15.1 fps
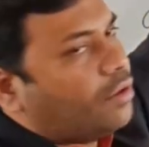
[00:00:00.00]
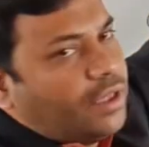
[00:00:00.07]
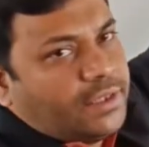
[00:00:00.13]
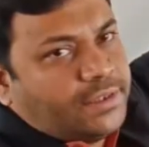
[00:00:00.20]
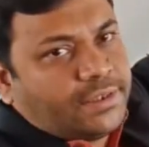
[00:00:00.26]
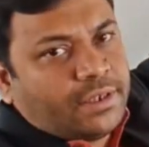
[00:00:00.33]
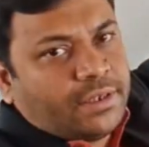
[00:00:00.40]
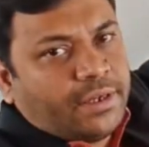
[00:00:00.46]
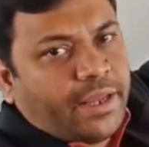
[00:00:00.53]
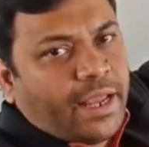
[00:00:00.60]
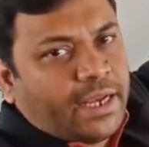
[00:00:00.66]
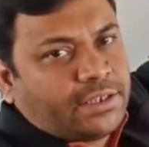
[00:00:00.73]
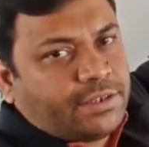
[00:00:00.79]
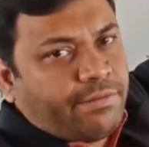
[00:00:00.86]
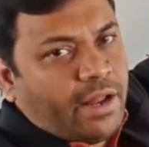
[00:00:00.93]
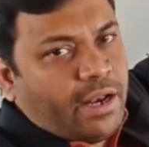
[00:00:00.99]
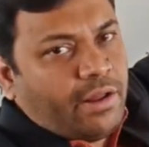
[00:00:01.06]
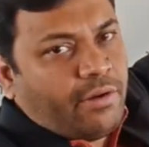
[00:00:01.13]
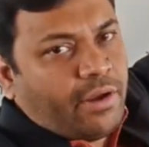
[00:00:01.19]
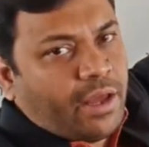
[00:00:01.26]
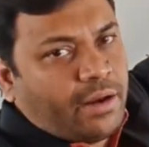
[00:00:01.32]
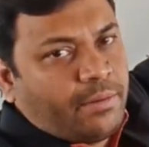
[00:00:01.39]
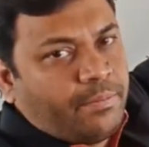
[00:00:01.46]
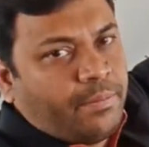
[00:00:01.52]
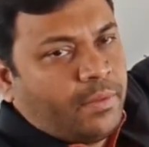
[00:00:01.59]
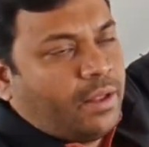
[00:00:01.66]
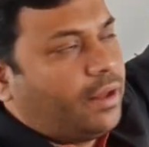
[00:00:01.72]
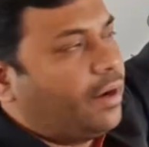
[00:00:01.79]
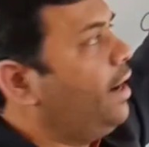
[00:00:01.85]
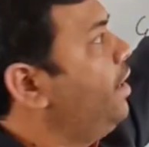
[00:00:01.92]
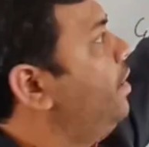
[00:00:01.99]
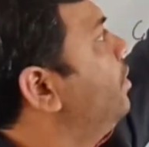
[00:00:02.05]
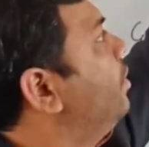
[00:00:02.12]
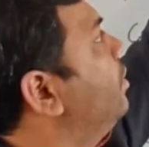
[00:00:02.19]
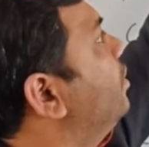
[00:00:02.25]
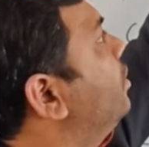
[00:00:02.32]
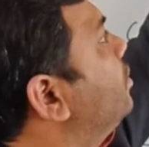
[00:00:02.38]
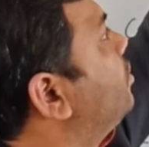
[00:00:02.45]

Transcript: to this x value here, right?